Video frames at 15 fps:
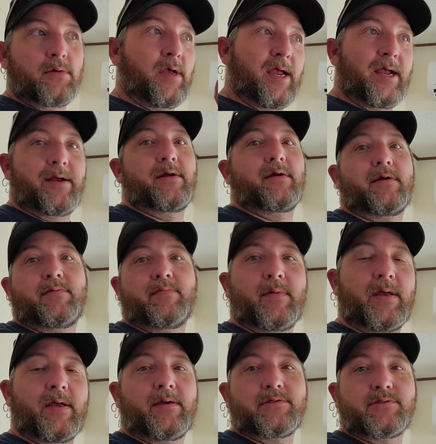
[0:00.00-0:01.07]
air in my
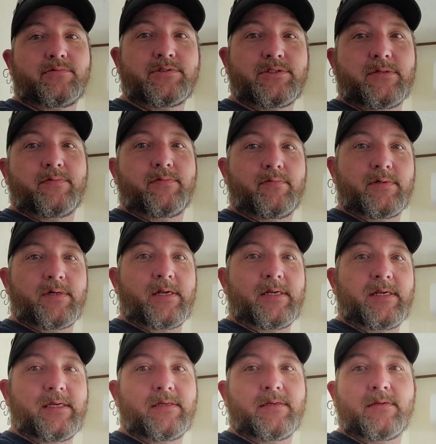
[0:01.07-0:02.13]
house, whichever one I
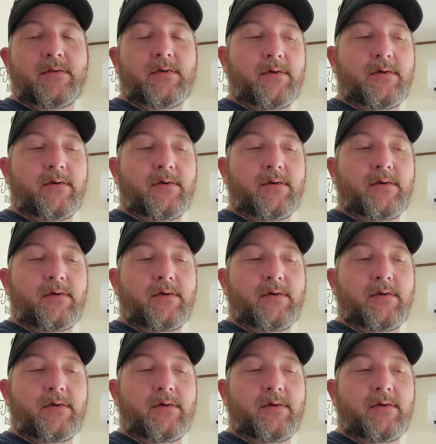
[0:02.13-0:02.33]
need.